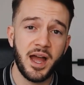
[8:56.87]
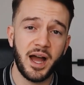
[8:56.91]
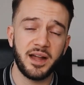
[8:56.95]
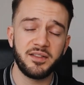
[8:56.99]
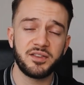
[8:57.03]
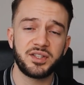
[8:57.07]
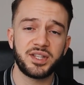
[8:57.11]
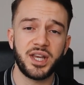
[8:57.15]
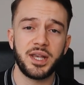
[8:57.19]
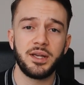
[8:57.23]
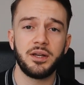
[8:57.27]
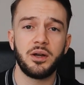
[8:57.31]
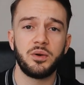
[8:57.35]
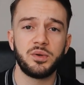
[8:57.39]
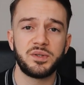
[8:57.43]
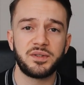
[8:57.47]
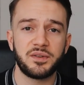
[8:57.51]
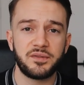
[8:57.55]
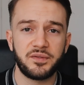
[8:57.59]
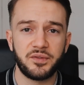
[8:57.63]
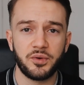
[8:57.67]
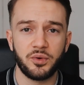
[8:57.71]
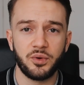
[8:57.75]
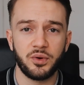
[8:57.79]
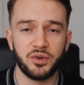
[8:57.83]
And the same goes
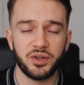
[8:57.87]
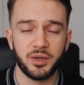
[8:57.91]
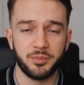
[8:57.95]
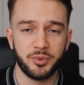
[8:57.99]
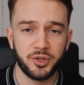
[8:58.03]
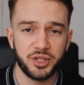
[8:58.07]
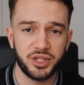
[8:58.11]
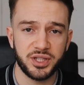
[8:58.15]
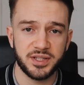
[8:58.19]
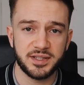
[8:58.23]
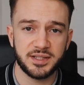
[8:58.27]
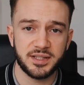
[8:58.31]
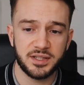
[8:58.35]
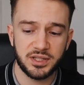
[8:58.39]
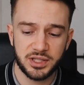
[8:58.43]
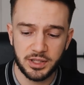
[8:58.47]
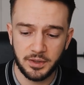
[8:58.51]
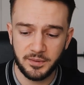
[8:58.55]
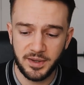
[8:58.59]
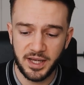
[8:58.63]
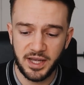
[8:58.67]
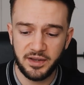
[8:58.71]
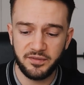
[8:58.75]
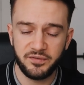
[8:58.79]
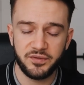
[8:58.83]
for the budget.
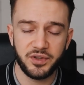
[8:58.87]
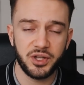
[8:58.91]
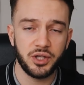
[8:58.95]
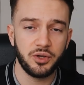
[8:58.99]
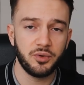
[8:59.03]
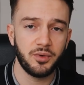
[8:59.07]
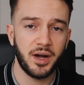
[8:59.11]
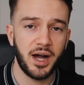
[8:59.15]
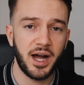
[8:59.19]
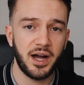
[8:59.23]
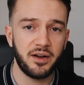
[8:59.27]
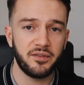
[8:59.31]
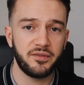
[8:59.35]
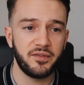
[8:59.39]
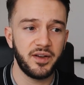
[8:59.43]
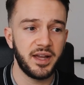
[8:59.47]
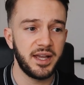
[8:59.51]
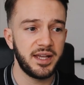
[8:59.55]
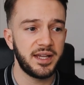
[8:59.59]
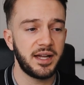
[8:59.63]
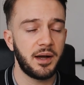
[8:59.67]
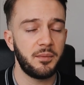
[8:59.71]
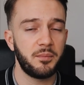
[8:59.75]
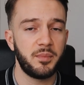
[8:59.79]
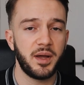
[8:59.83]
So if you have
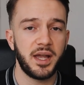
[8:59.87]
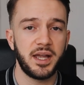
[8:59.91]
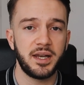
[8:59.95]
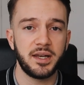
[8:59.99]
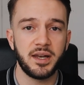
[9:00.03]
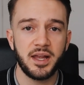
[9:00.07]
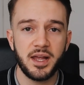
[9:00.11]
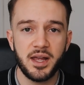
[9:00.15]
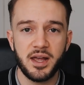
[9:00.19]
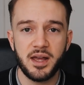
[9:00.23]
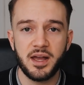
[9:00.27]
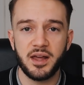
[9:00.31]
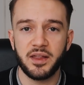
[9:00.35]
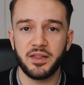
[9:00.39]
a campaign